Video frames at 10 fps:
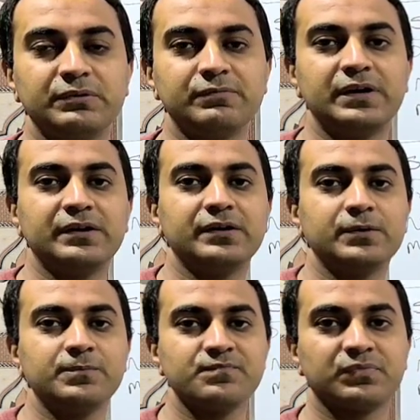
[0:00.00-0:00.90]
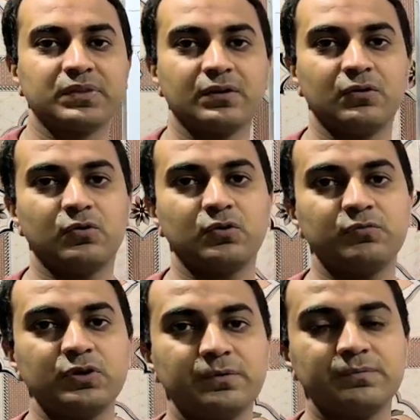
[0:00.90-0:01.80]
bin blender, or
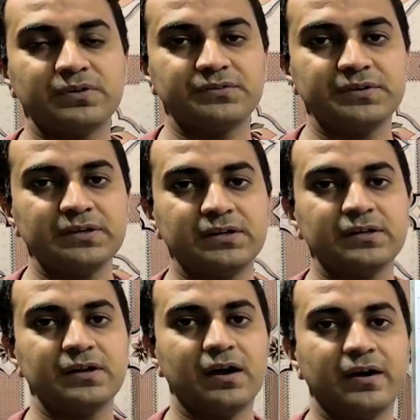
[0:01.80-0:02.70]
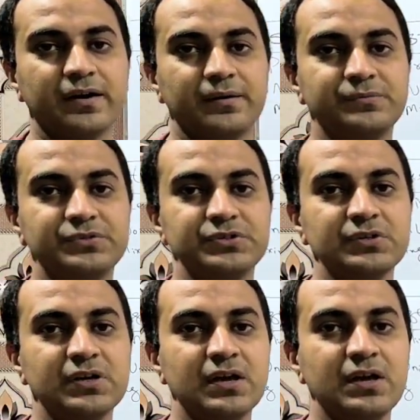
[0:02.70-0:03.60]
we are mixing in
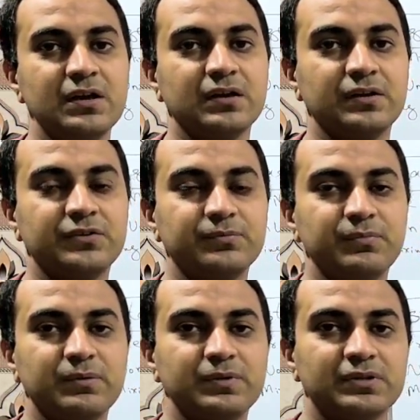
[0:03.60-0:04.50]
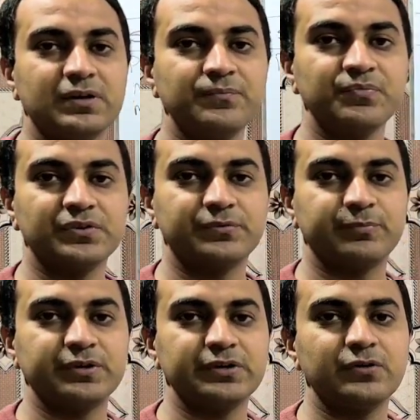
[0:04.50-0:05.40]
RMG, it may be the
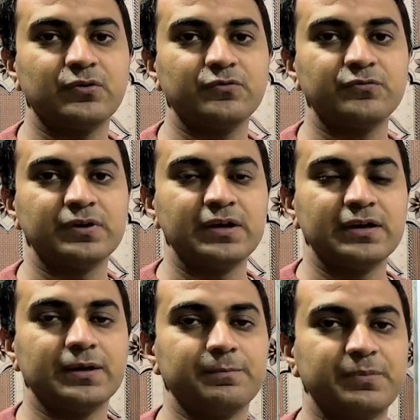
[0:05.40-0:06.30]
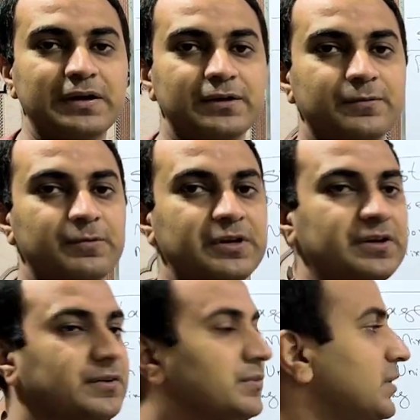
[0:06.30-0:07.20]
speed of impeller
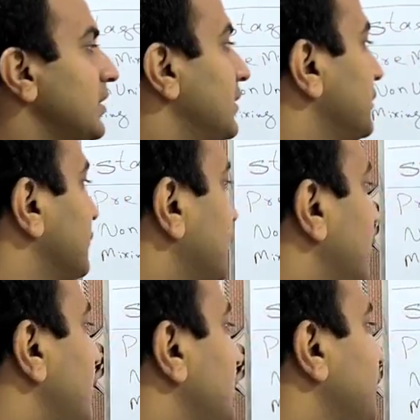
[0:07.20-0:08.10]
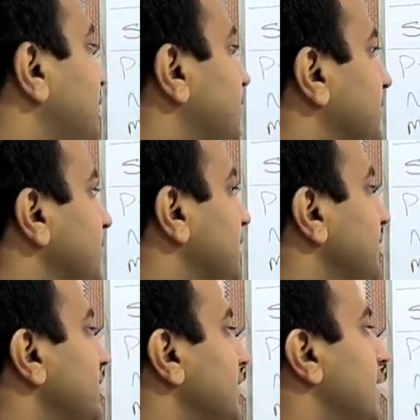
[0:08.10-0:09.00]
blades. So if speed
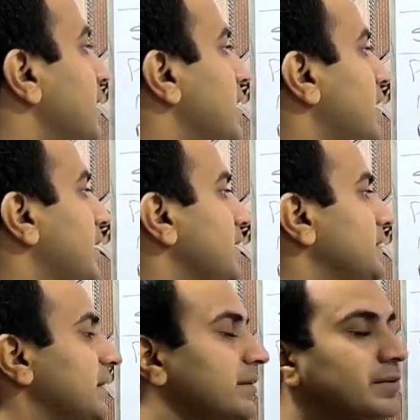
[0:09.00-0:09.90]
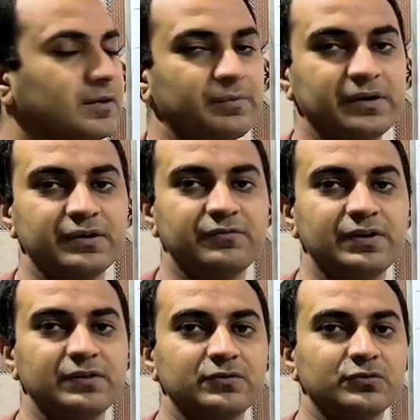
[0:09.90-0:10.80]
is higher than recommended
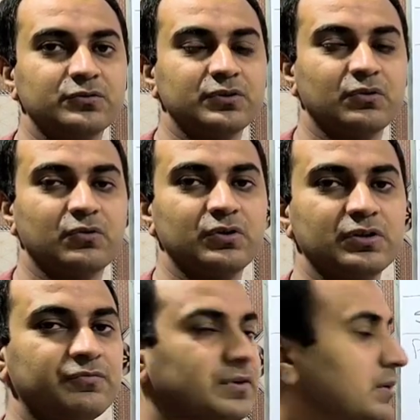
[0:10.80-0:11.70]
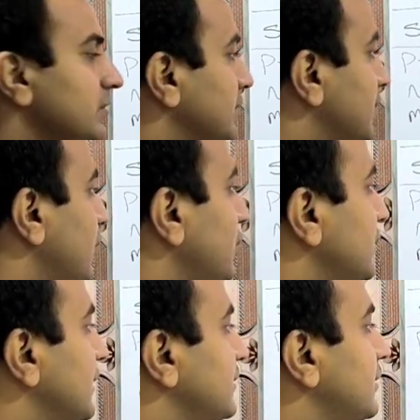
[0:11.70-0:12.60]
values, or if it is
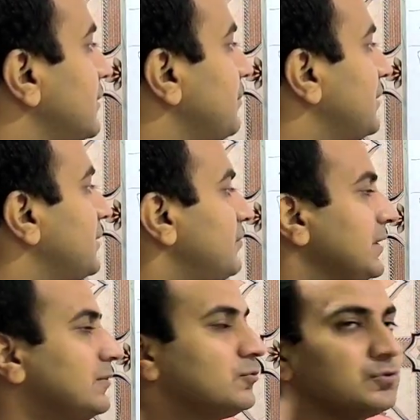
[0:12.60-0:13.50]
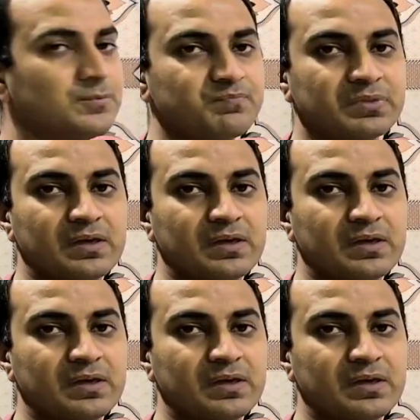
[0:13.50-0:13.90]
lower than the recommended values,